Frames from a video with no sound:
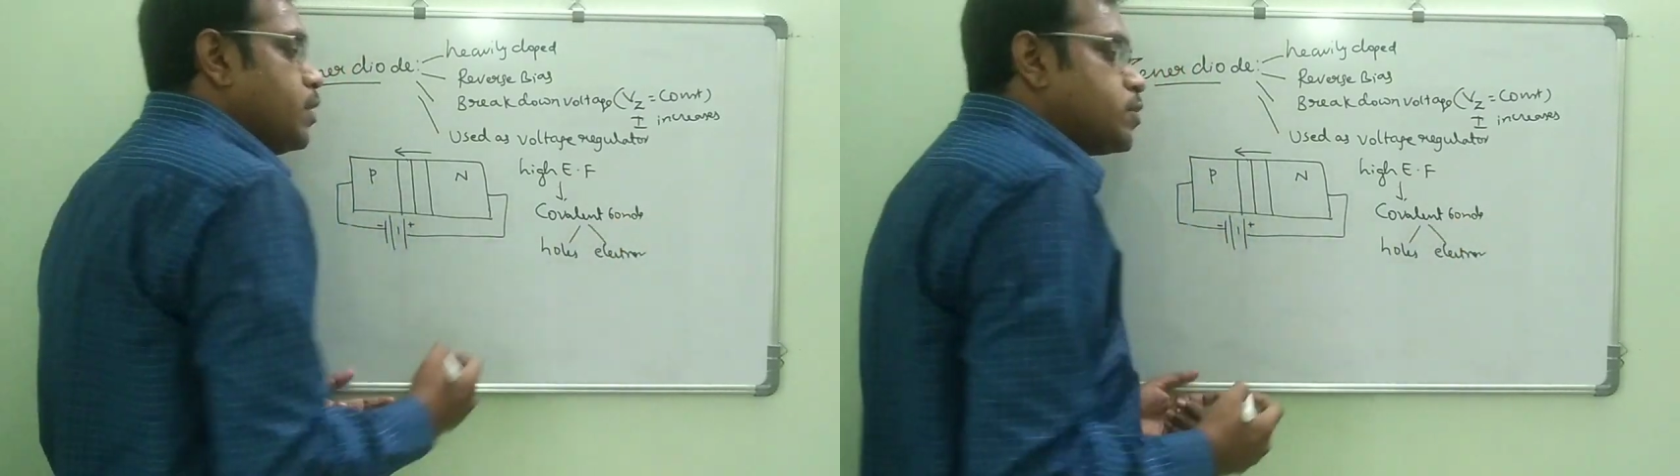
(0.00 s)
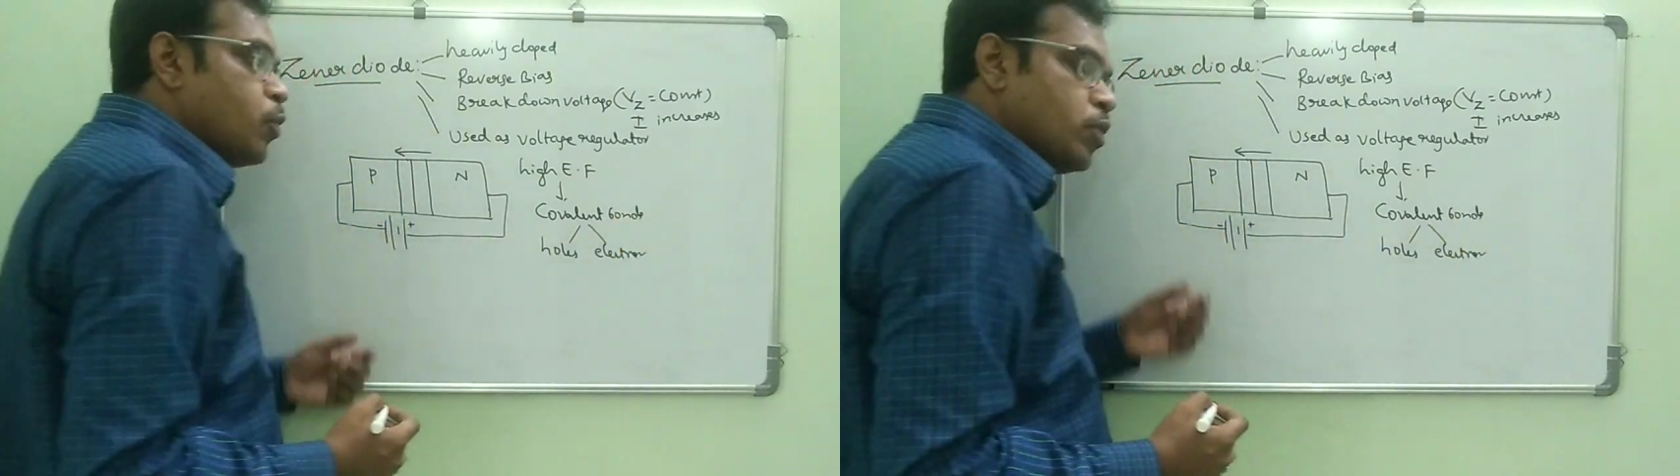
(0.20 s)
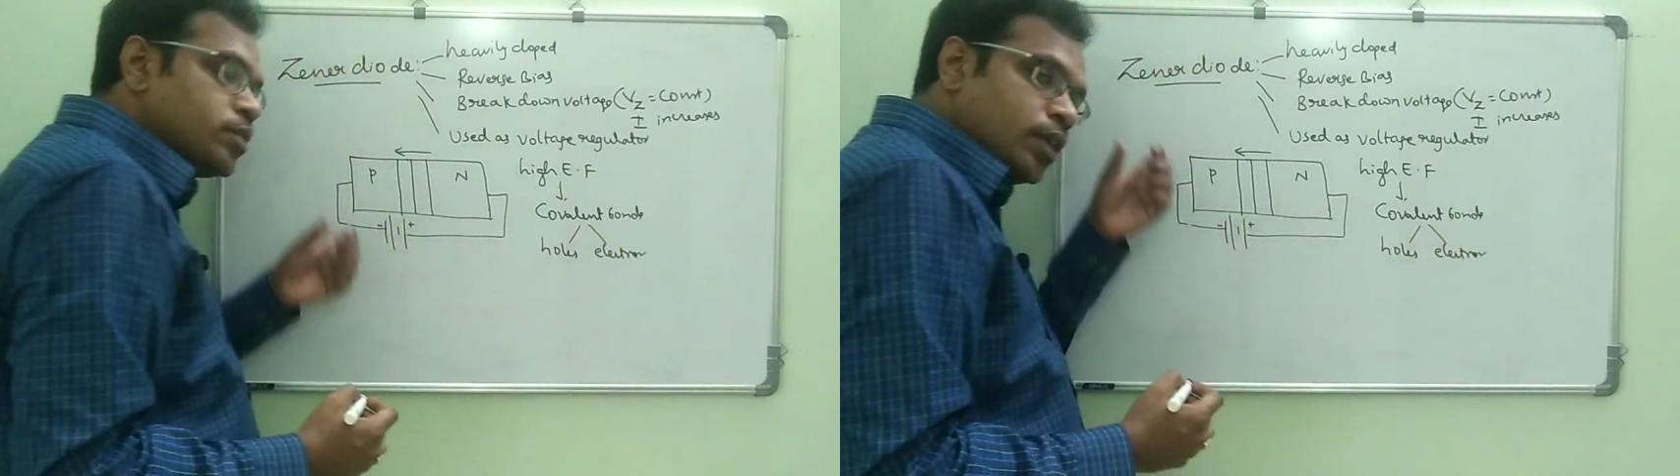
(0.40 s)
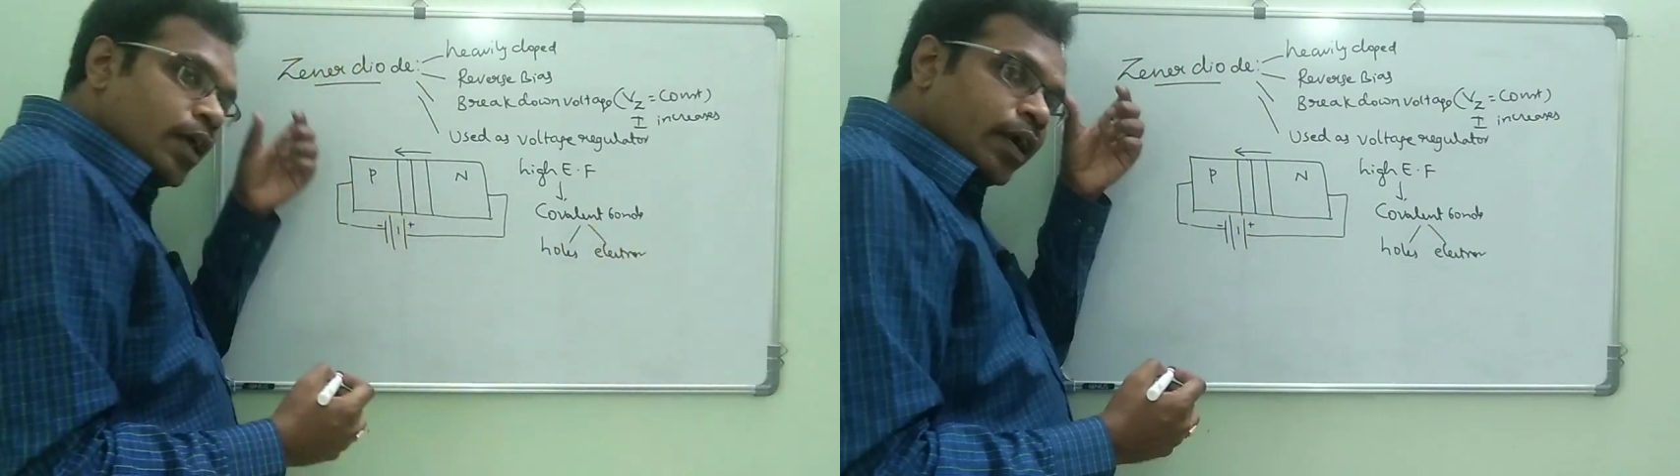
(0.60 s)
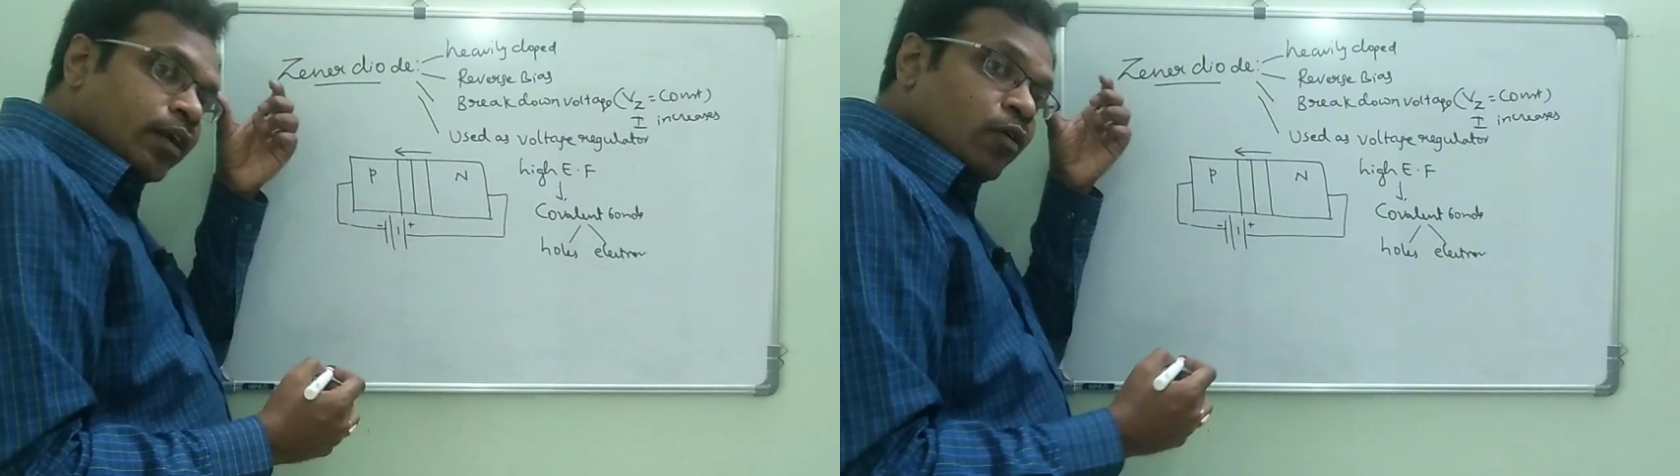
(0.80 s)
These holes and
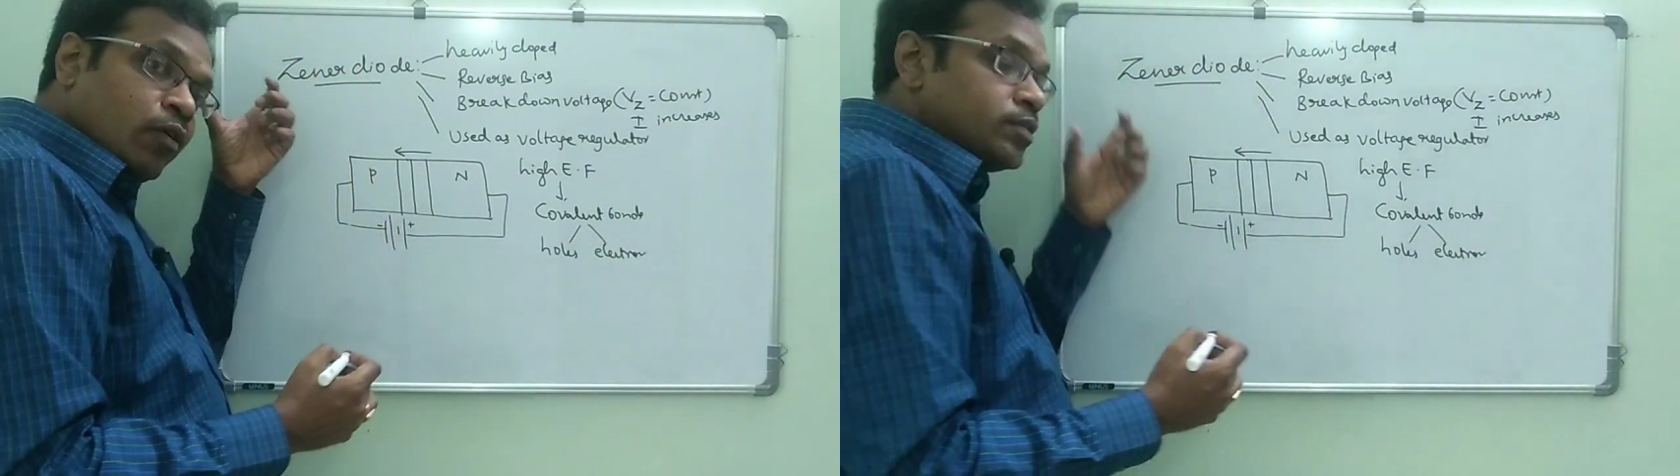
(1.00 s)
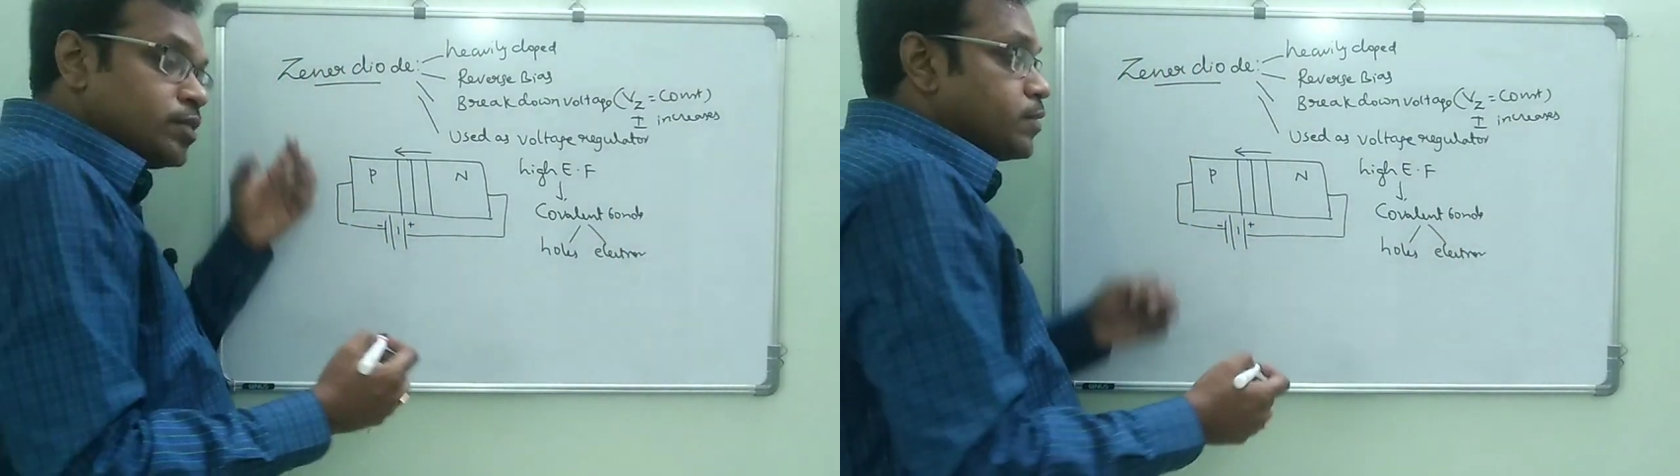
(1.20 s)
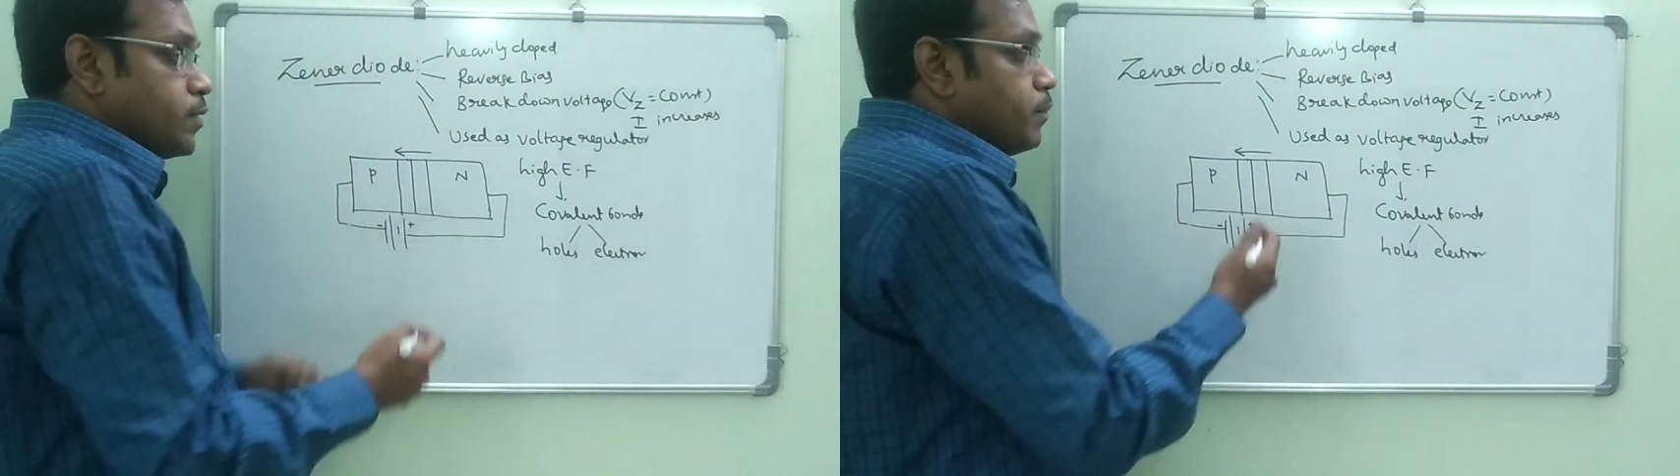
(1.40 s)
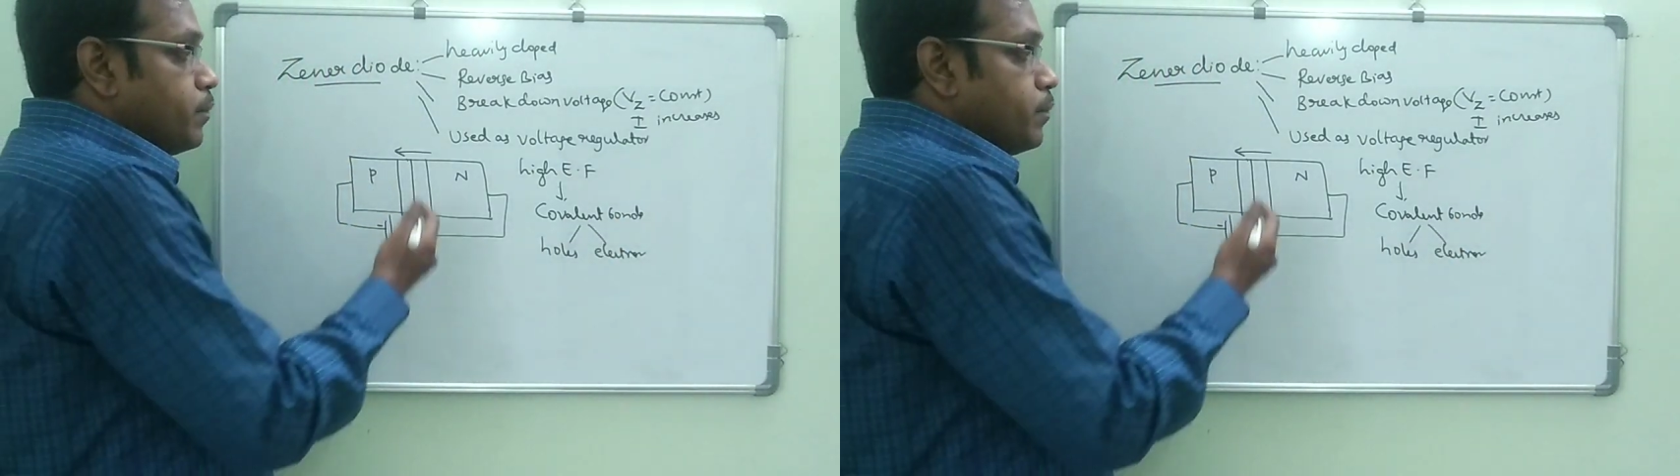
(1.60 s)
electrons,